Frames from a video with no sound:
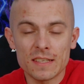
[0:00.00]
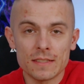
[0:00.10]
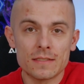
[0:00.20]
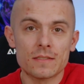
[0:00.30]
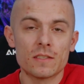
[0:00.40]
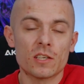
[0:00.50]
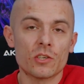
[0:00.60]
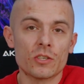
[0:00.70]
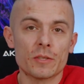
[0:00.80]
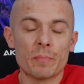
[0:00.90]
since the
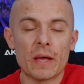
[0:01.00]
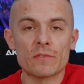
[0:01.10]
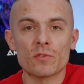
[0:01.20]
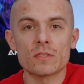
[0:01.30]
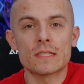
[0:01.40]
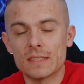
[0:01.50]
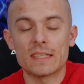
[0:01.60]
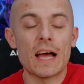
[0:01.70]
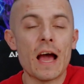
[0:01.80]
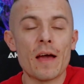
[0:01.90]
current platforms
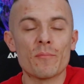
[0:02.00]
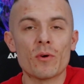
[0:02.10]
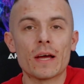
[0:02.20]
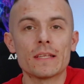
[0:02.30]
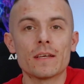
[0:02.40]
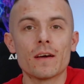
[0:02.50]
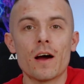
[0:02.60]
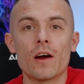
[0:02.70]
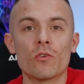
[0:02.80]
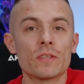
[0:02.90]
that I am running
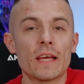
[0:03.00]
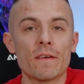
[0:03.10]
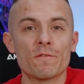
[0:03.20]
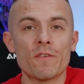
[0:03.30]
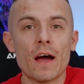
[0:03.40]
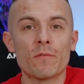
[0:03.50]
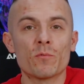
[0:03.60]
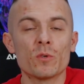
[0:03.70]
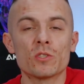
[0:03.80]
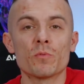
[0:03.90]
are on
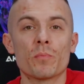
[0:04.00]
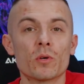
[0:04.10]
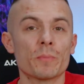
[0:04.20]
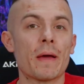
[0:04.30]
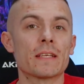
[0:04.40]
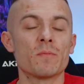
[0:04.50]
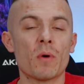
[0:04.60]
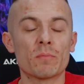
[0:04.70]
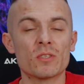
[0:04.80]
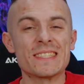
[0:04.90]
AM5, which support
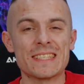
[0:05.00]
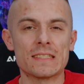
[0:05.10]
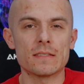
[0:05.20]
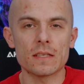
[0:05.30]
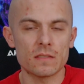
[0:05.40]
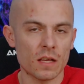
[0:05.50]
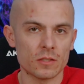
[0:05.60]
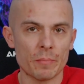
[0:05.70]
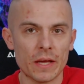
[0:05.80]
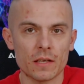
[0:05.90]
maximum up to
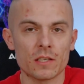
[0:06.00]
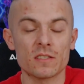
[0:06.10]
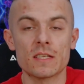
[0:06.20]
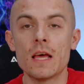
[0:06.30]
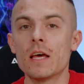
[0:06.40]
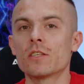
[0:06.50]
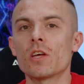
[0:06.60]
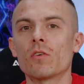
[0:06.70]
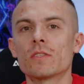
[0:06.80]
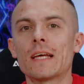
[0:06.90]
6600 MHz.
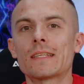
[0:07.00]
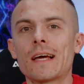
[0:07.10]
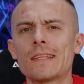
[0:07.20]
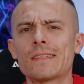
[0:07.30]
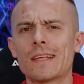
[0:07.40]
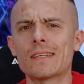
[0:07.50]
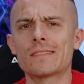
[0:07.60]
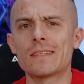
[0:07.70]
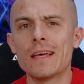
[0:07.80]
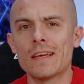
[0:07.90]
So that kind of
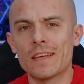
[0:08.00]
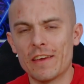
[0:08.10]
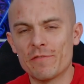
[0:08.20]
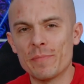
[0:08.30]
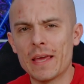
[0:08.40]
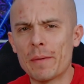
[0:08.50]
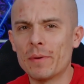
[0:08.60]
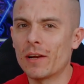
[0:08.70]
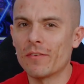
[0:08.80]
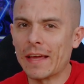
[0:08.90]
does give me a
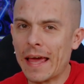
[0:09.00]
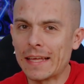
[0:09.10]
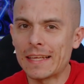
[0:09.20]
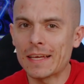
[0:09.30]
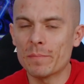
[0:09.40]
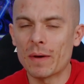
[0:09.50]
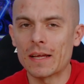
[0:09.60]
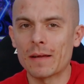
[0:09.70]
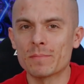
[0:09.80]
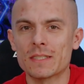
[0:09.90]
bit of a headache,
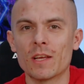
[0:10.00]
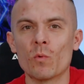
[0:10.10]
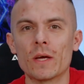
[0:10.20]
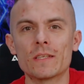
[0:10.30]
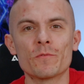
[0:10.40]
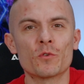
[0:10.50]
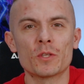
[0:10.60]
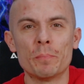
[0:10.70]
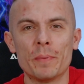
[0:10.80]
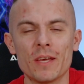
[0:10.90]
but I'm still waiting
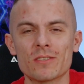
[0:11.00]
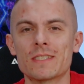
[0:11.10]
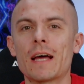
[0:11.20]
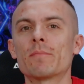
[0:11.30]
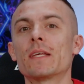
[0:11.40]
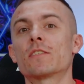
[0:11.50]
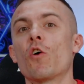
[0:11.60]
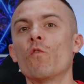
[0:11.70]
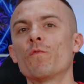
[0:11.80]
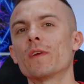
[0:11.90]
for the BIOS updates.
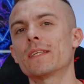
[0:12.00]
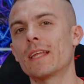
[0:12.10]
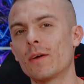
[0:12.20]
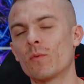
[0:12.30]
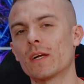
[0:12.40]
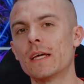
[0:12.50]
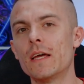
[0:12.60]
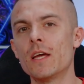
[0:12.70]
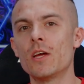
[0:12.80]
Hopefully they will